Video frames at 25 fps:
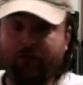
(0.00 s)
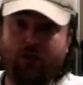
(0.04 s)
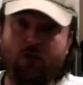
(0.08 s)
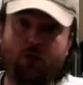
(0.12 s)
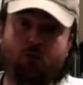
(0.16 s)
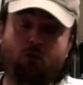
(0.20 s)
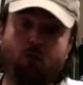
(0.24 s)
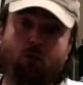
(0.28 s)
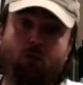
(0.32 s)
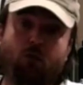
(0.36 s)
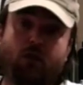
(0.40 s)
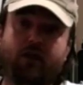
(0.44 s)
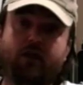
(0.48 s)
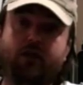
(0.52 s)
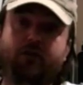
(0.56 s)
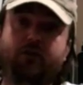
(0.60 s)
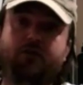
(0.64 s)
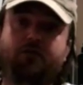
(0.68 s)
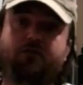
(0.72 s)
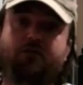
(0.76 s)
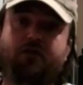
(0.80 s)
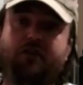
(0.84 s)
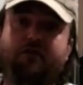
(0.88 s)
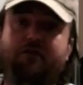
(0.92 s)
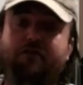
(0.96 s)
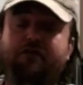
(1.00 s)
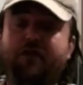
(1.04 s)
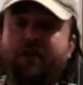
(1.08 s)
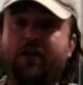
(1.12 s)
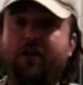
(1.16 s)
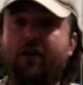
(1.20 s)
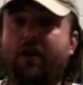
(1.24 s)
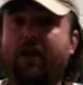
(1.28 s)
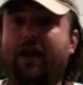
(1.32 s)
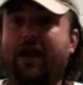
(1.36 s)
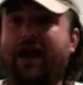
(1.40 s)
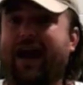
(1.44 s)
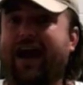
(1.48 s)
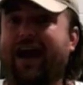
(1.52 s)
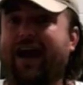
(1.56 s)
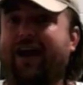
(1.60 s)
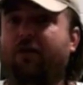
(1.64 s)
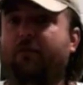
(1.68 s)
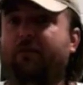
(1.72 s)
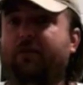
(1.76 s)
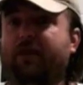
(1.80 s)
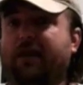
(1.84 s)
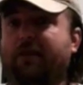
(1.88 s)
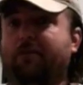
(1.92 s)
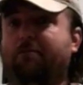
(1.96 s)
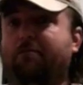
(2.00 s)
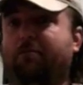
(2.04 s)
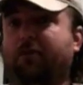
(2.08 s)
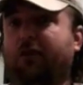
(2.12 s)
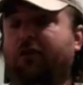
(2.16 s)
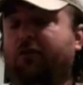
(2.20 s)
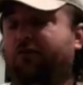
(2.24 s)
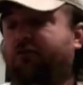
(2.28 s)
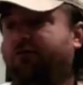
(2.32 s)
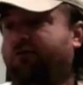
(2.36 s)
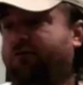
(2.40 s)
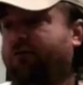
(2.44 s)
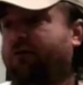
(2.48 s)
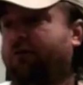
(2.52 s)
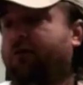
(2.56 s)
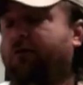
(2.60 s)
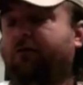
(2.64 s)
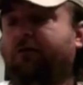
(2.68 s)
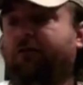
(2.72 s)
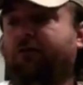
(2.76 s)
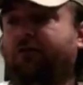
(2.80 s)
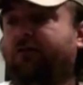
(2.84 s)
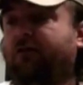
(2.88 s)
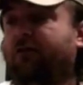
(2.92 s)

what we're going to do is try to figure out how many buzz strokes